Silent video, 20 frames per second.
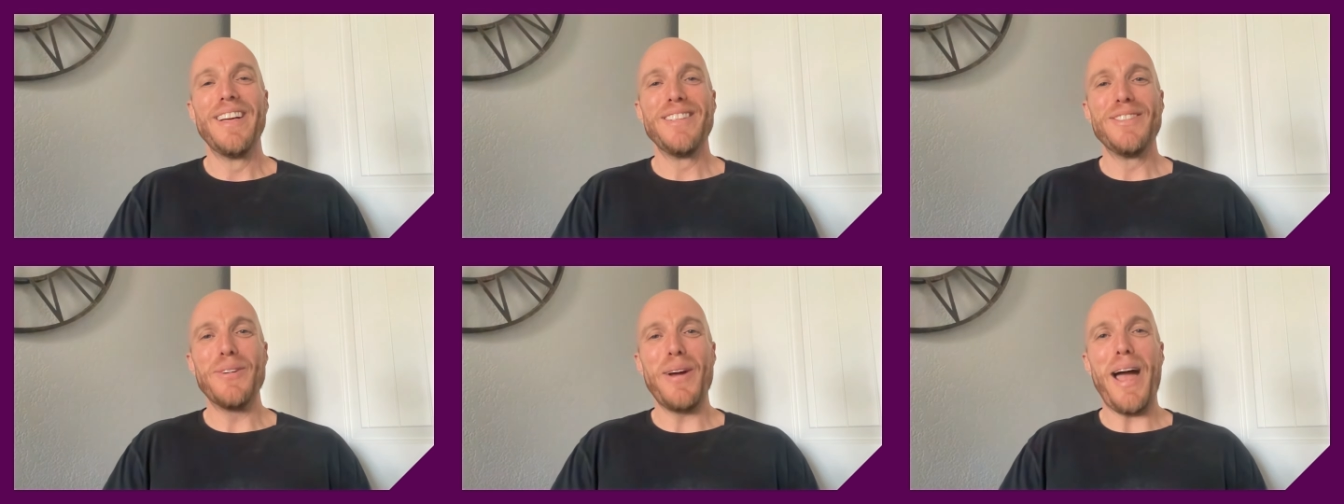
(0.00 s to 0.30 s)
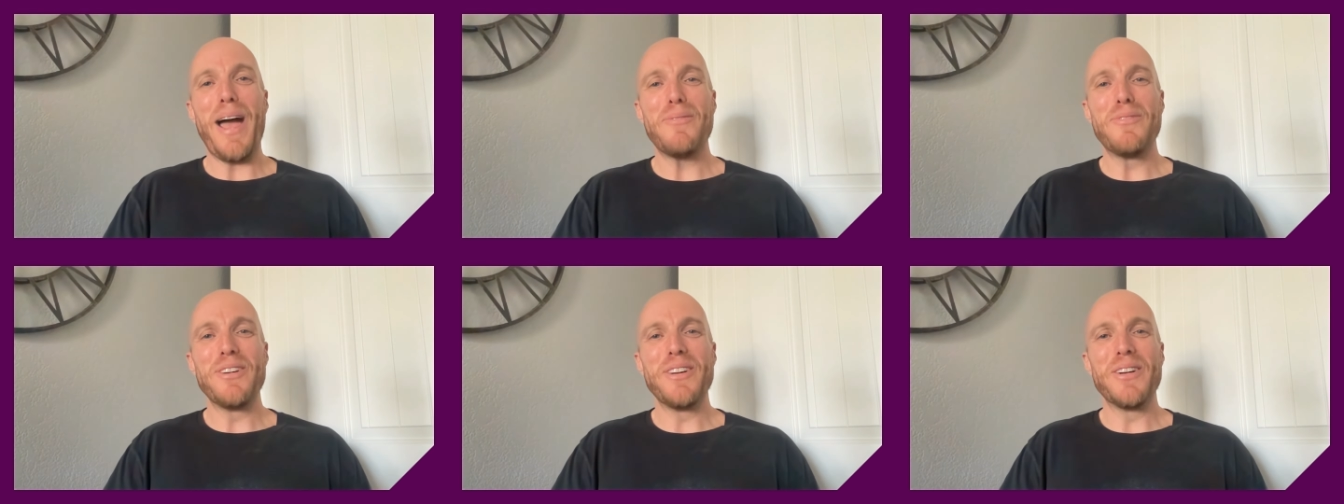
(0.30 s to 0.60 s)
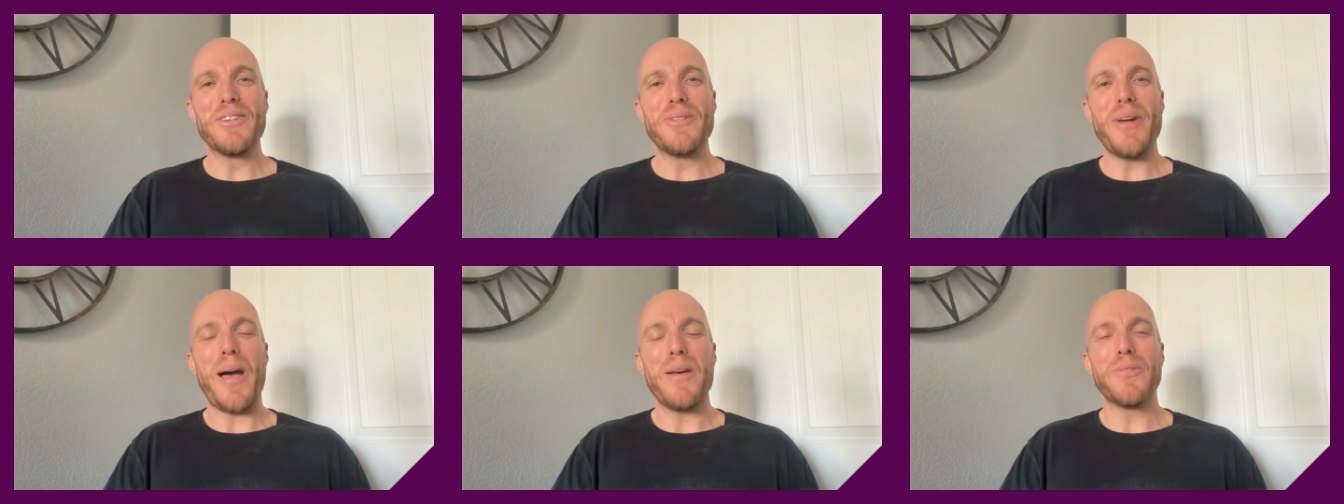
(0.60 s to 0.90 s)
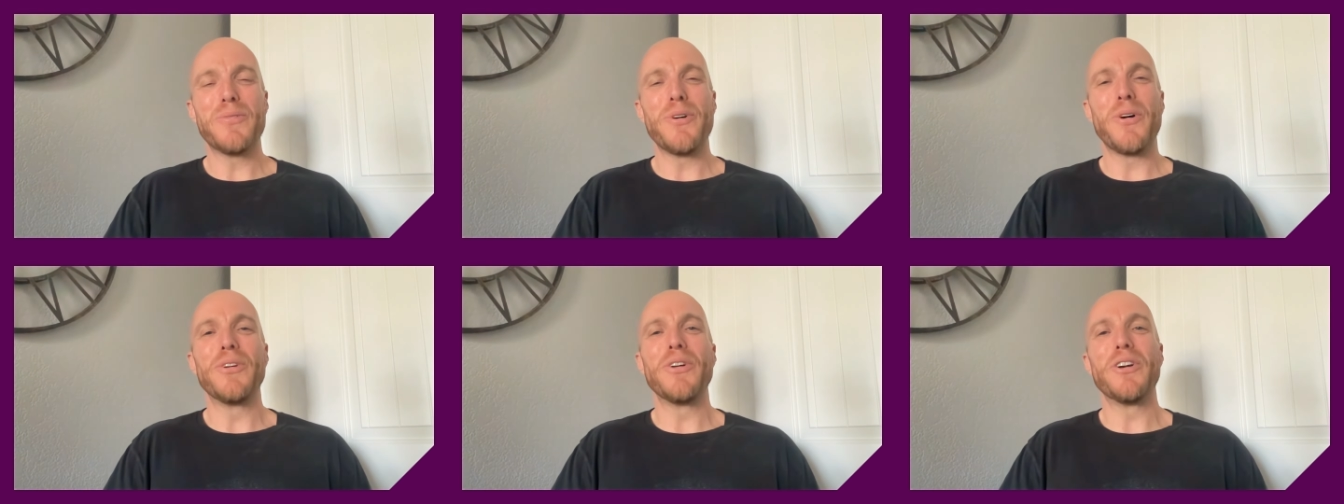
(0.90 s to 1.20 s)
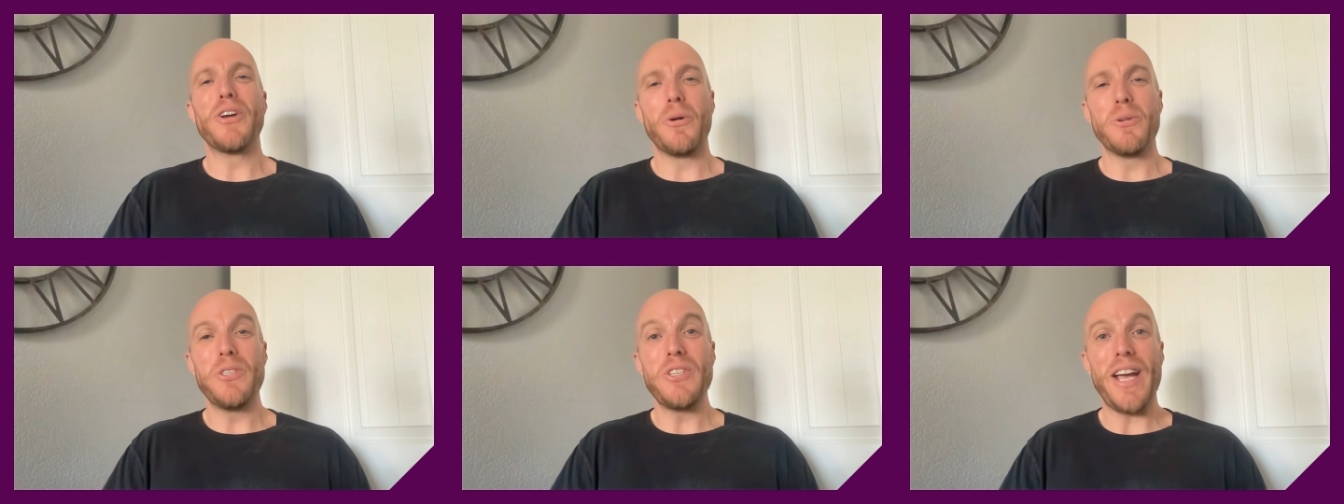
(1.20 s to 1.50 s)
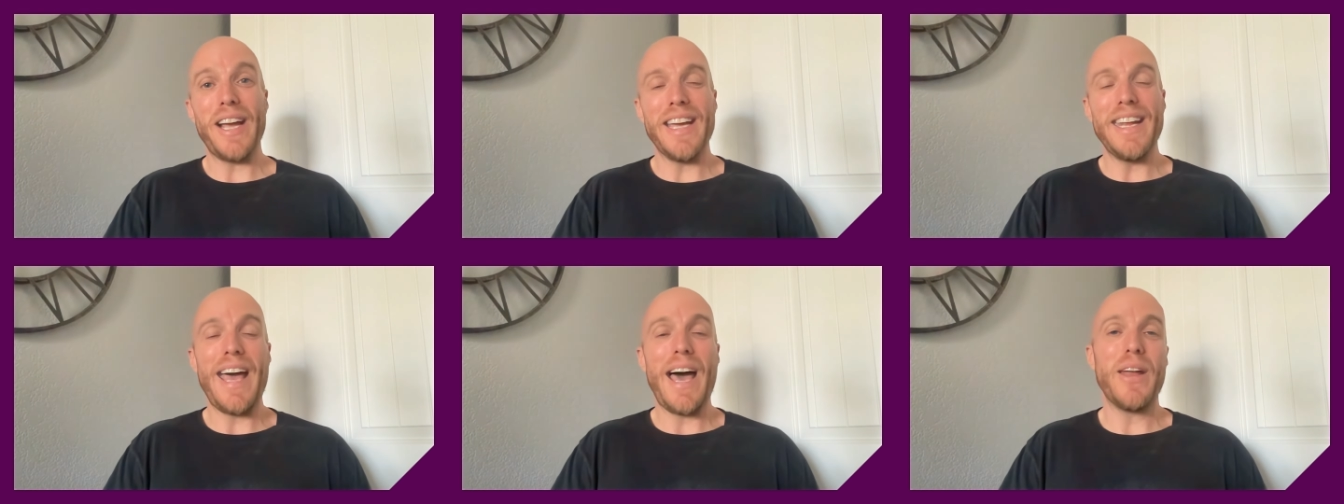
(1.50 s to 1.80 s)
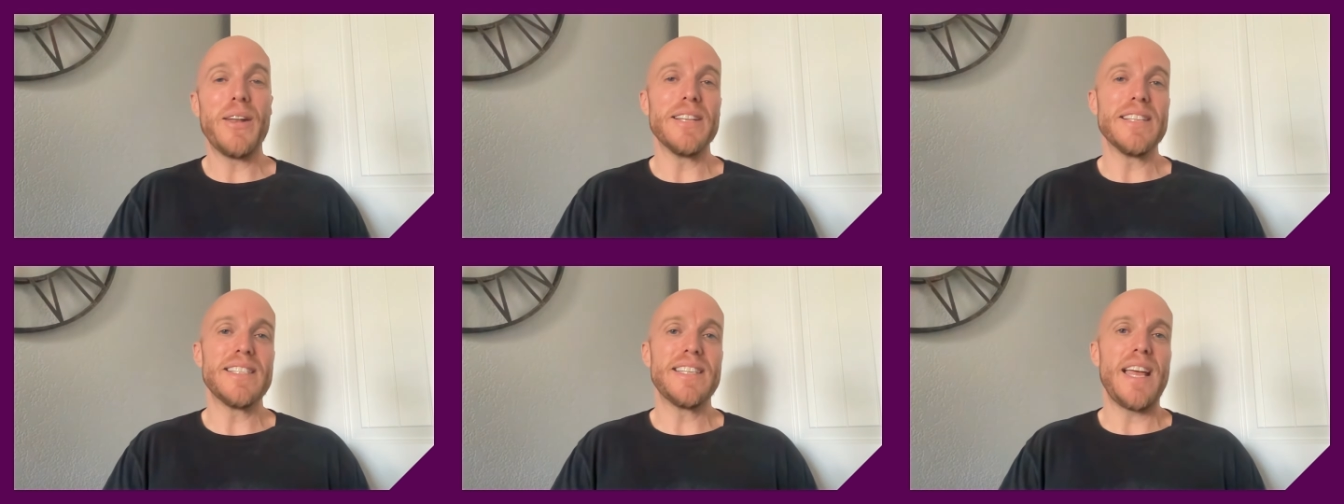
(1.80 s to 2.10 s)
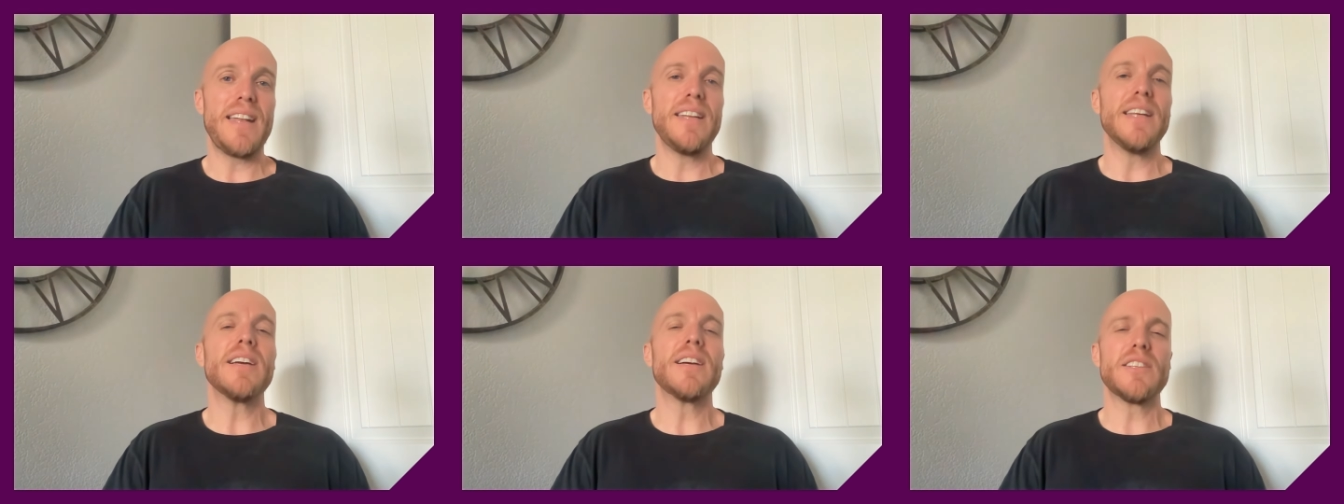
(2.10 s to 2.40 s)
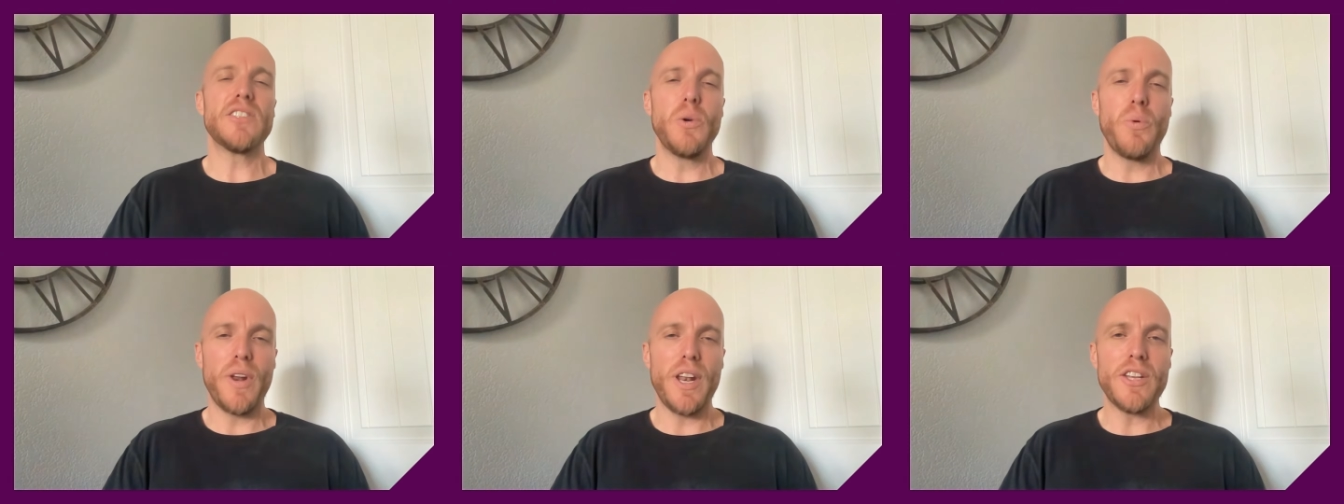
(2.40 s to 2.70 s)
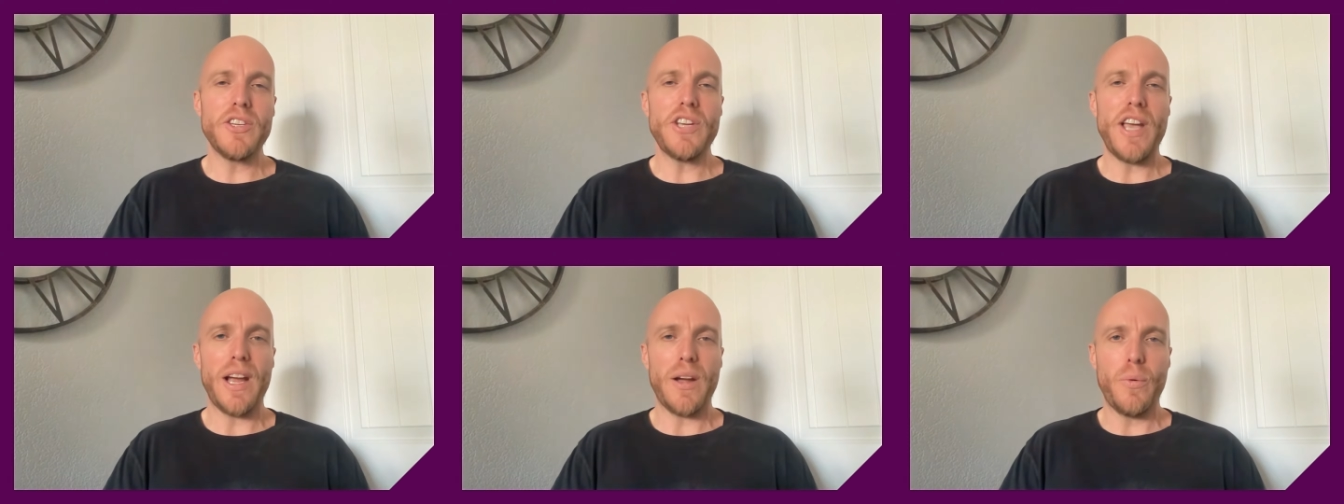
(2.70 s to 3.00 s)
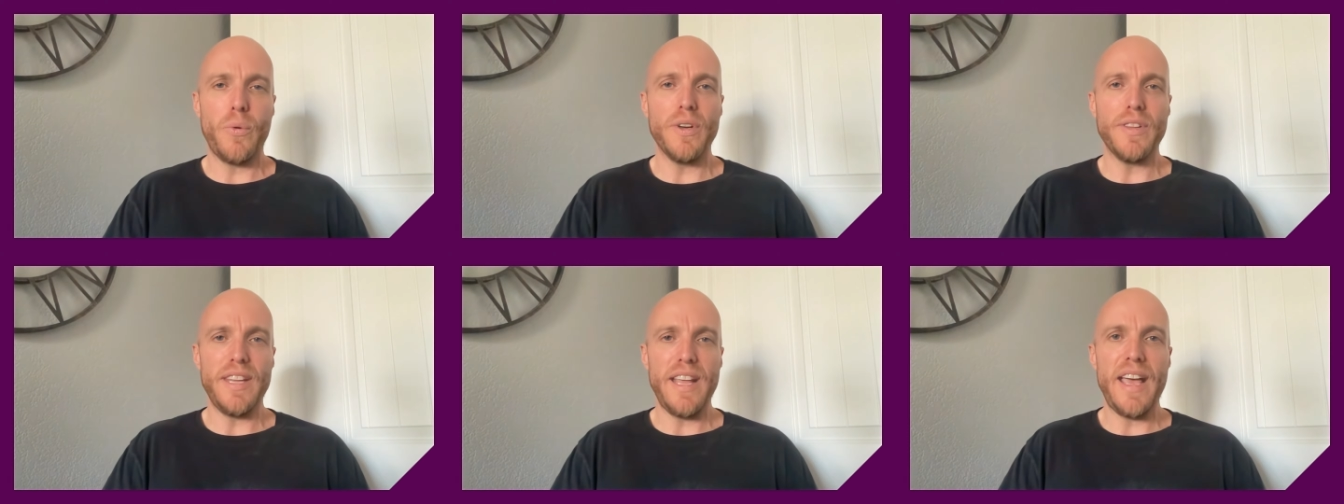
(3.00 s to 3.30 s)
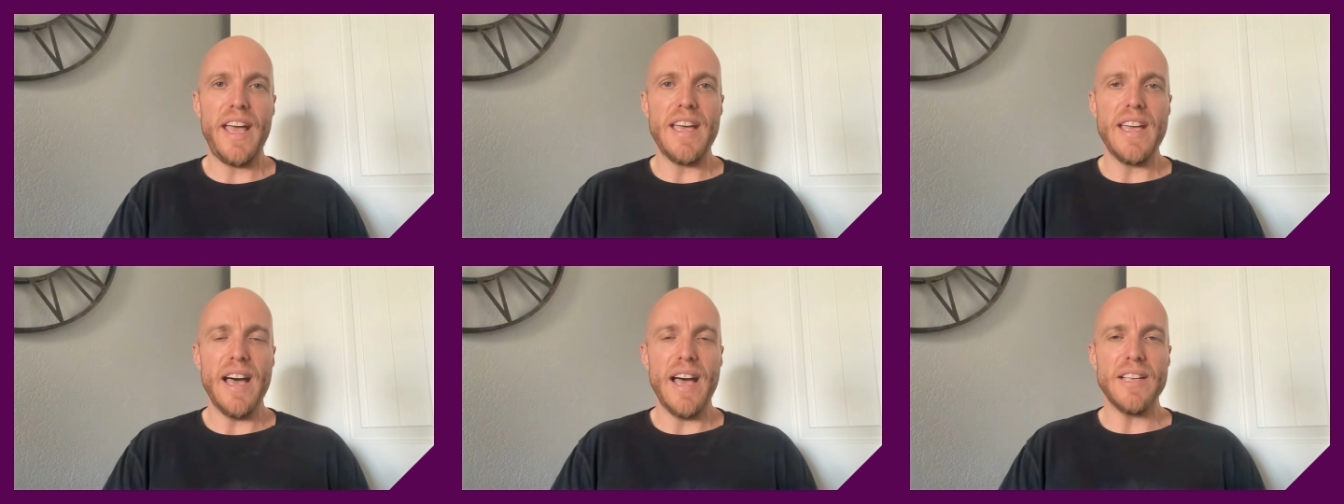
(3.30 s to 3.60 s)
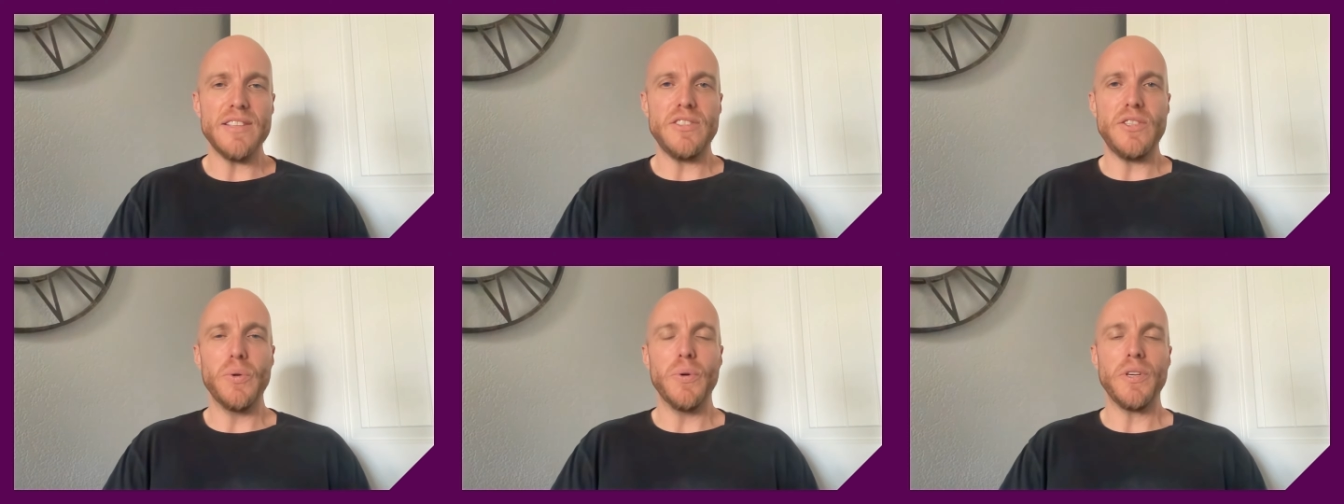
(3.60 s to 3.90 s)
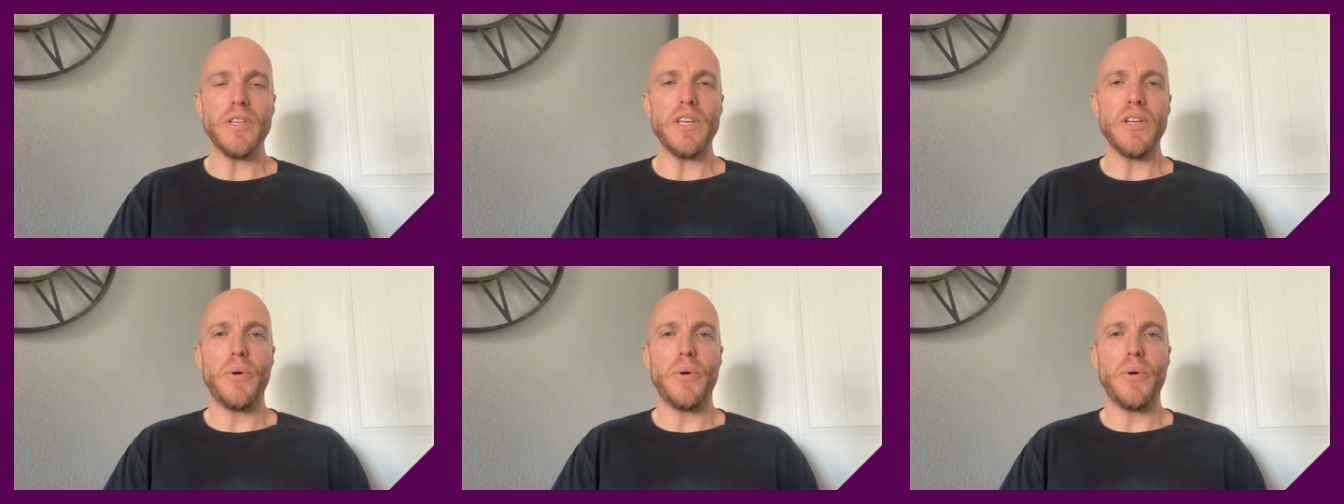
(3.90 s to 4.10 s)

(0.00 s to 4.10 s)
draft in your drafts folder, go check it out and send it, because you want to check what the AI is doing.